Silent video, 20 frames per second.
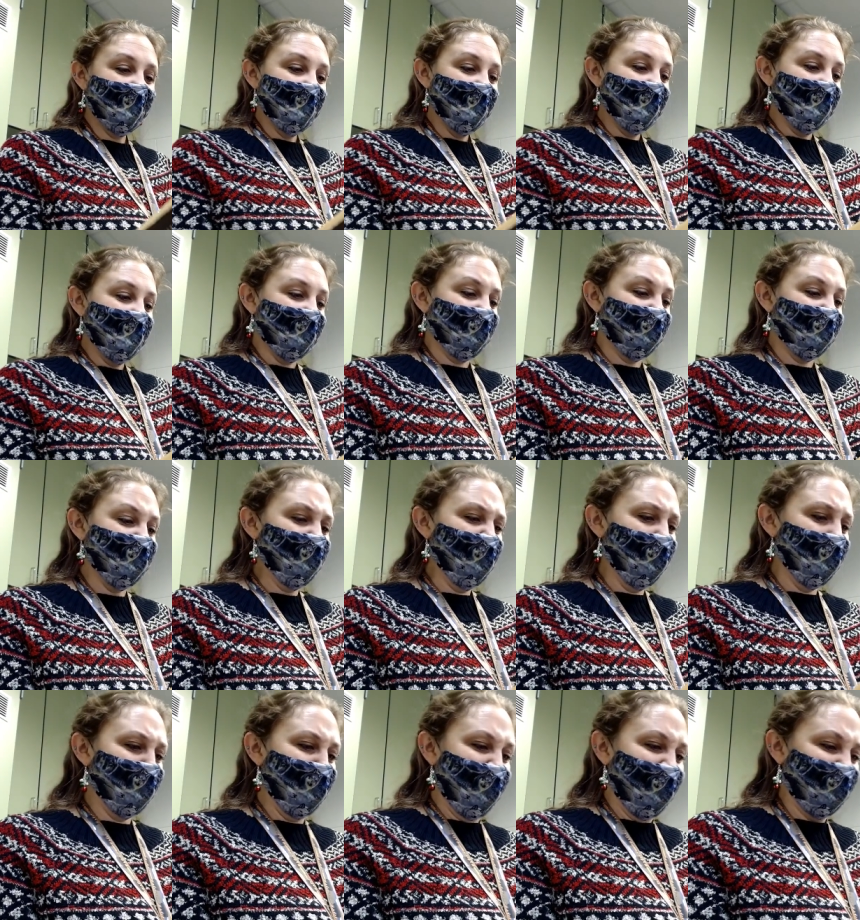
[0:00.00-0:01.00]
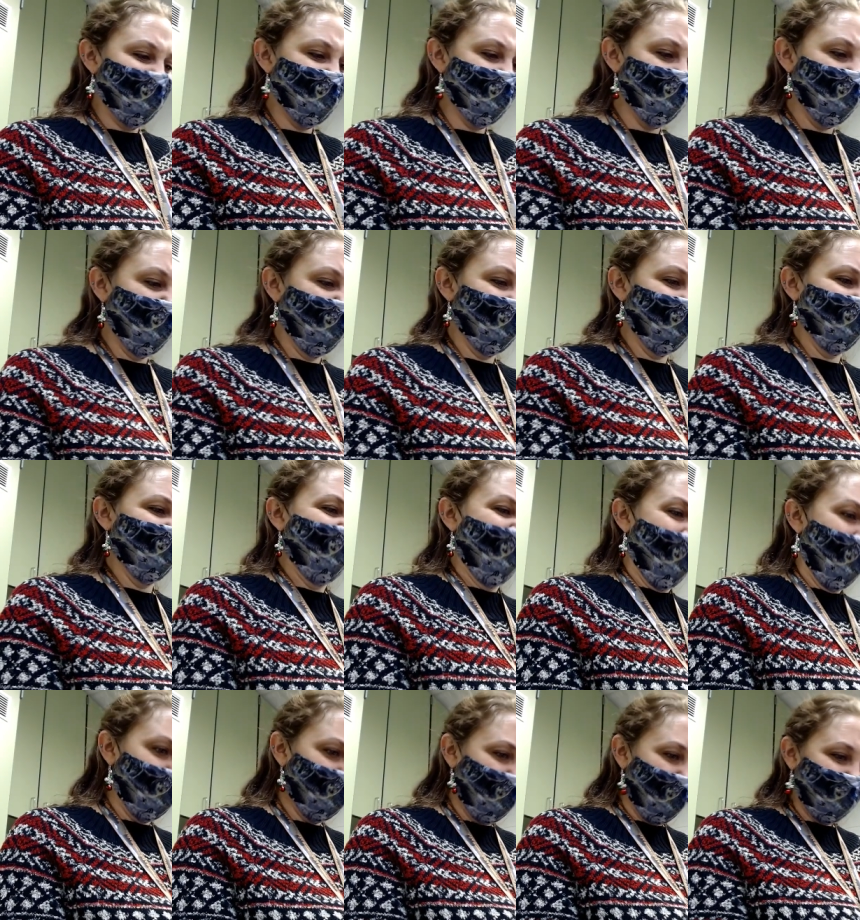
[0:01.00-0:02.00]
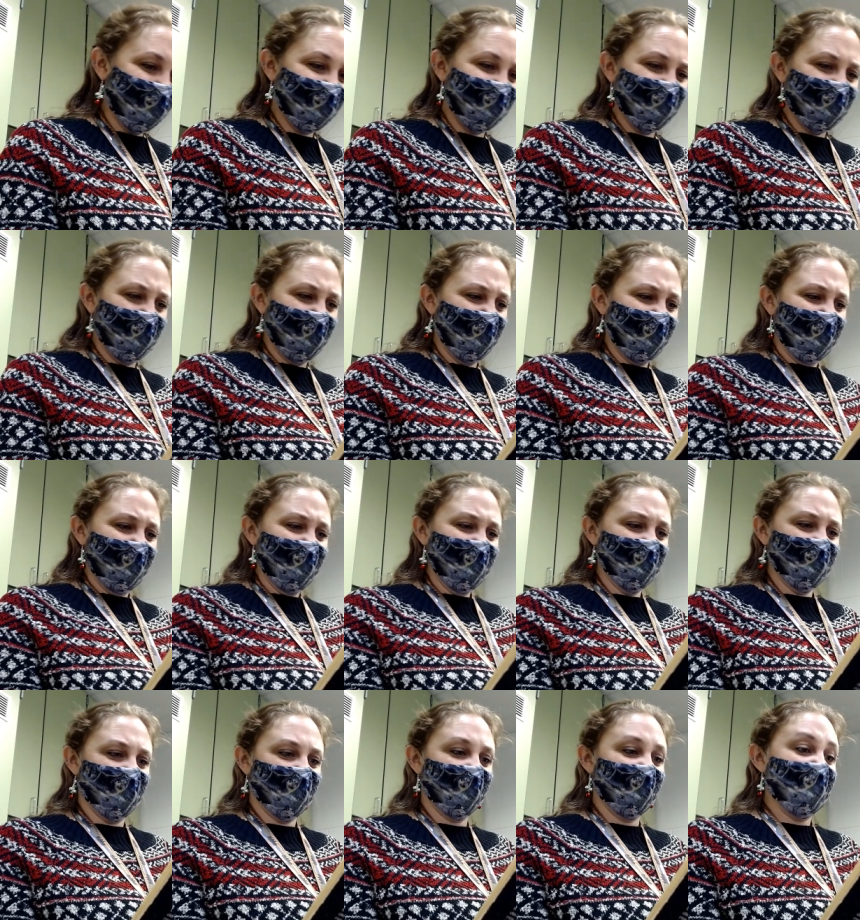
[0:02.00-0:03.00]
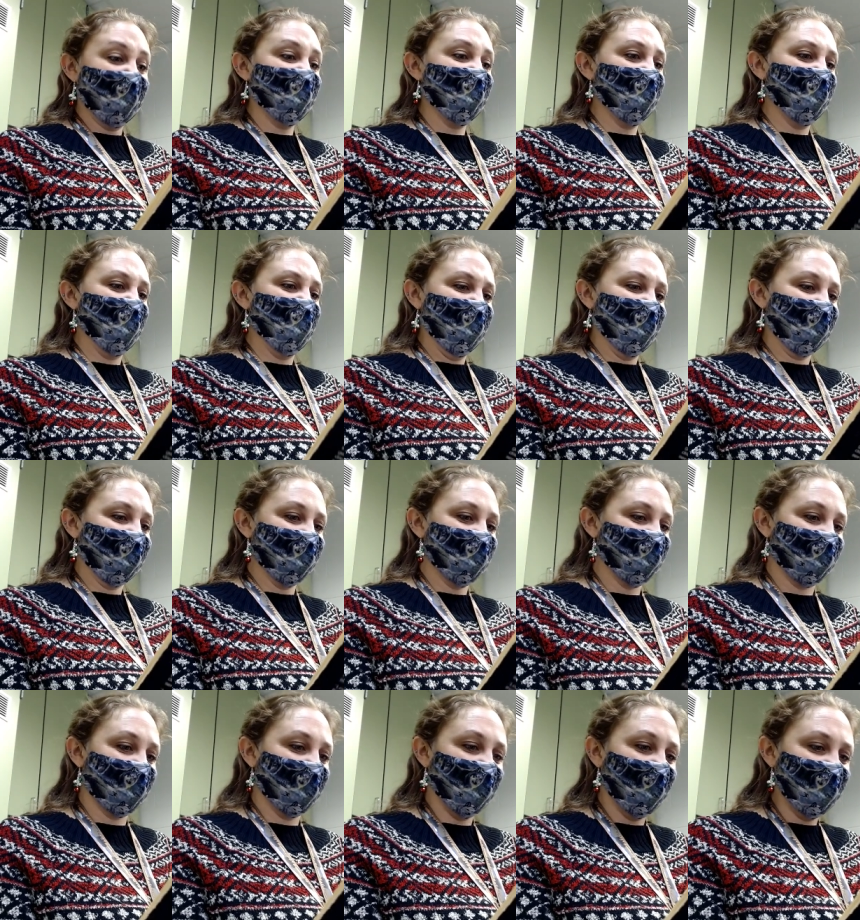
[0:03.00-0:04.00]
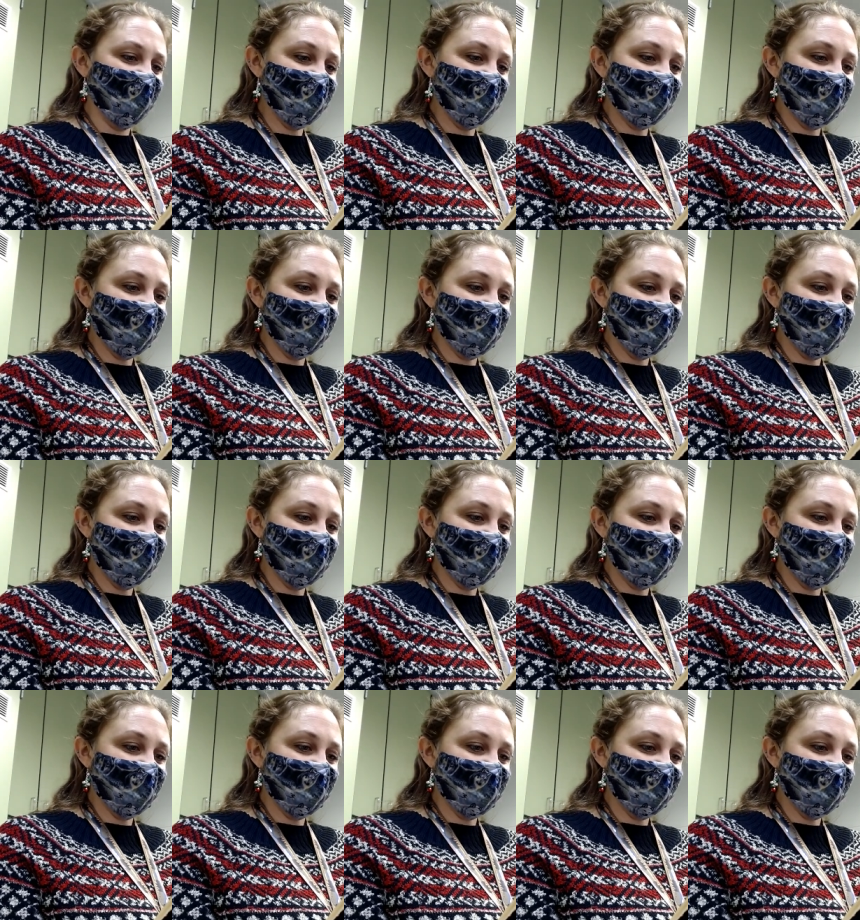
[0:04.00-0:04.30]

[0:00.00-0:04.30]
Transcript: "Can you imagine one of the lab rats doing that? Or even one of the controls?